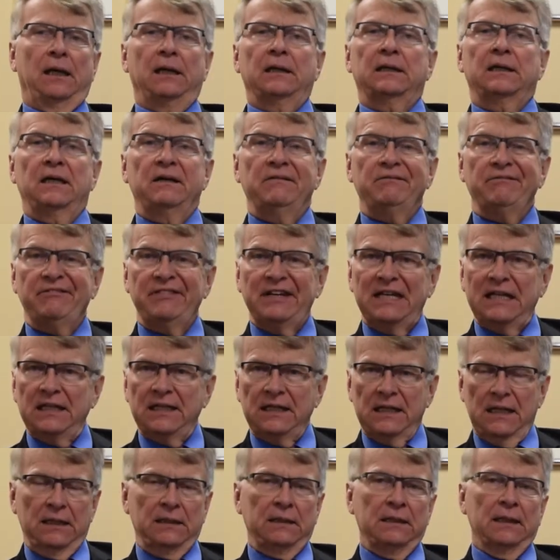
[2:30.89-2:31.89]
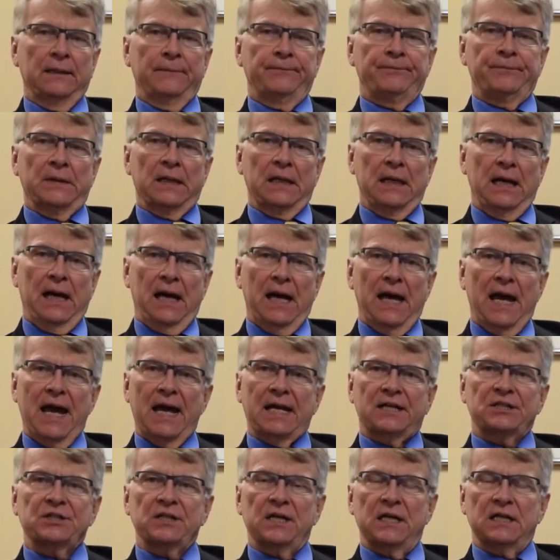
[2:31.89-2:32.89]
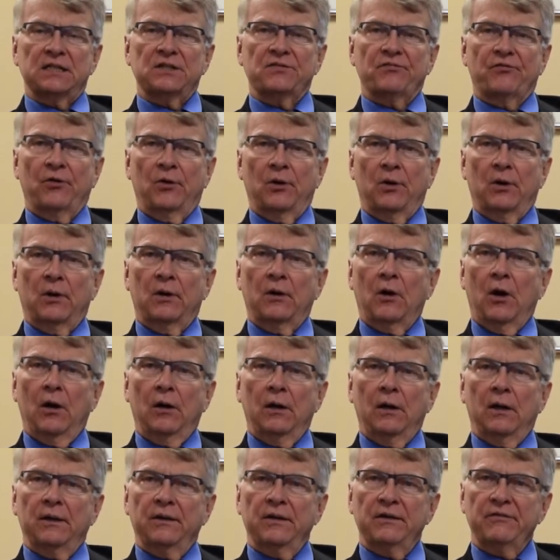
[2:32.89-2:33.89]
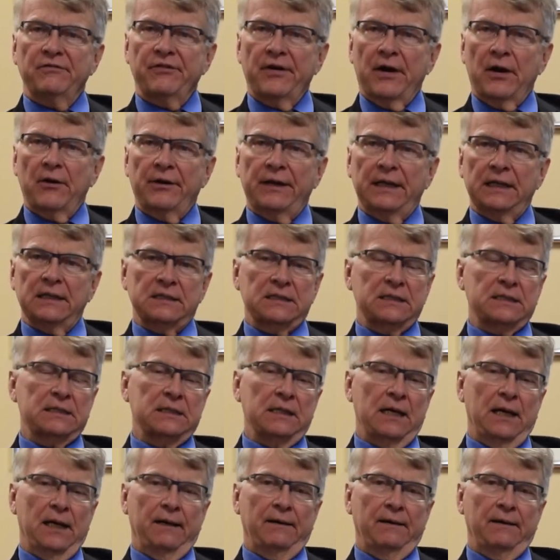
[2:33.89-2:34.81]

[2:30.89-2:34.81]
convenient access for the various